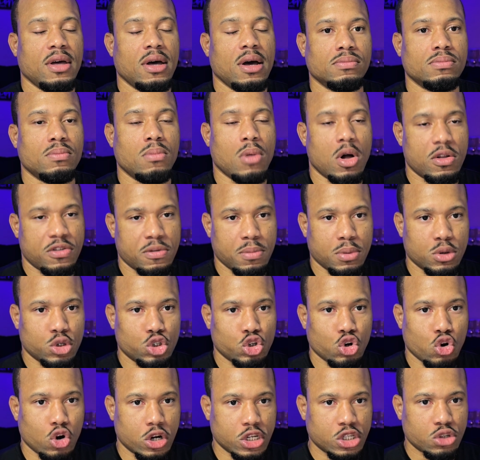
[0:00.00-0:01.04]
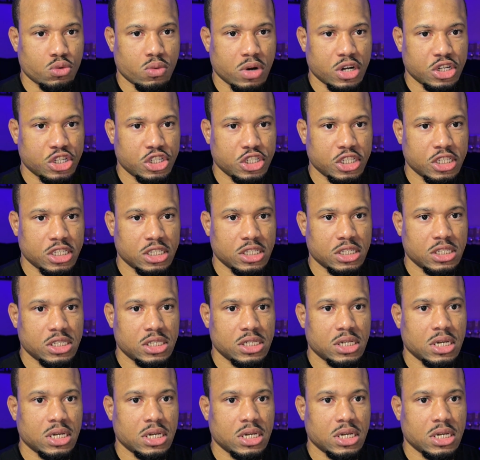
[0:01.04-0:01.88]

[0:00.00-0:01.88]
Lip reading: multiple choice questions.